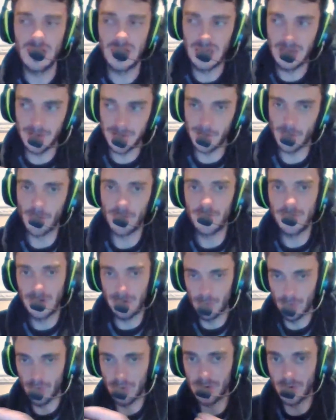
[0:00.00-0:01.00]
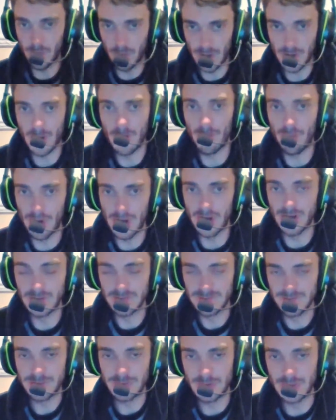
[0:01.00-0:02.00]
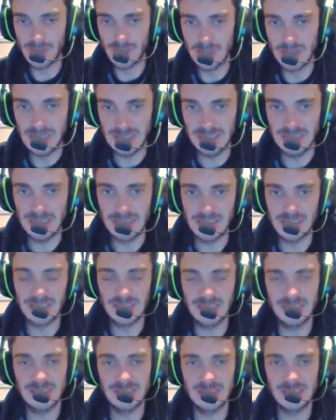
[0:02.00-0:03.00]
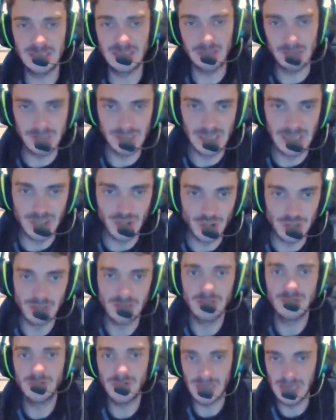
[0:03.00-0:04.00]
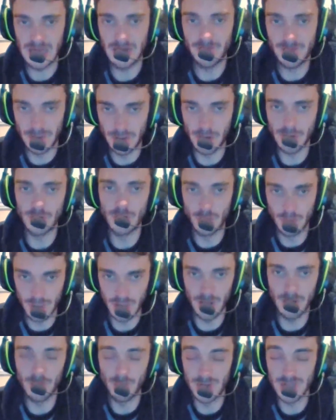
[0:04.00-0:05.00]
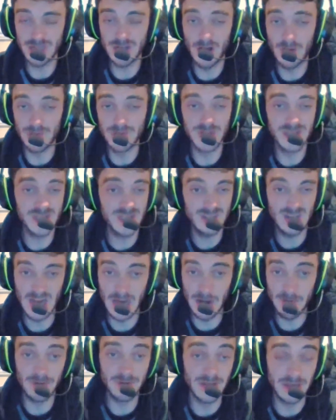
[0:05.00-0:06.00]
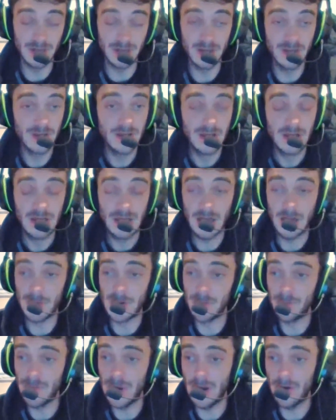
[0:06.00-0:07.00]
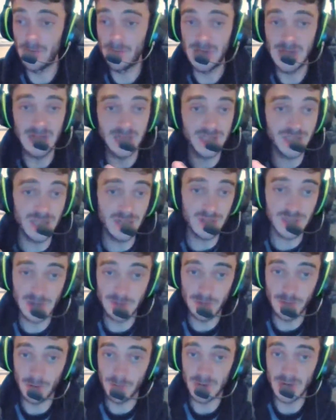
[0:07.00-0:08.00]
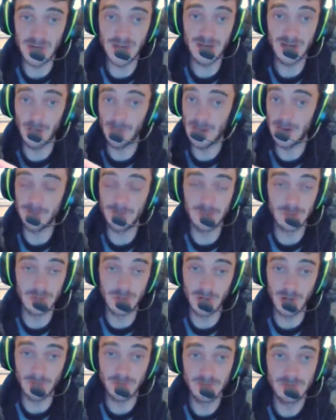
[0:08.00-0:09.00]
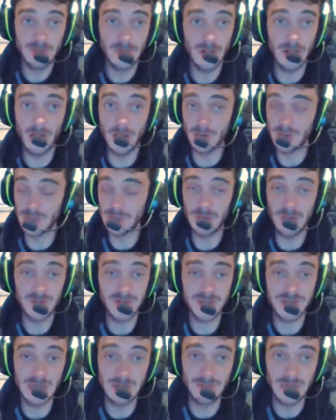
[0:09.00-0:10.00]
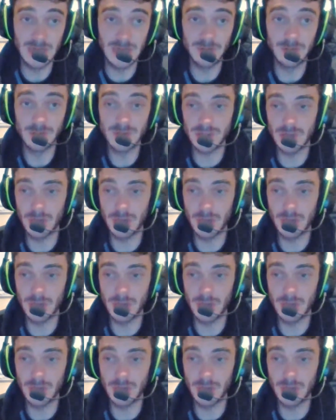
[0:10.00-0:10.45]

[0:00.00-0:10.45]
In Europe, they're all under one umbrella for an athletics association. They have the local club, which covers everything. I mean, PSG used to have a rugby league club and a football club owned by the same people.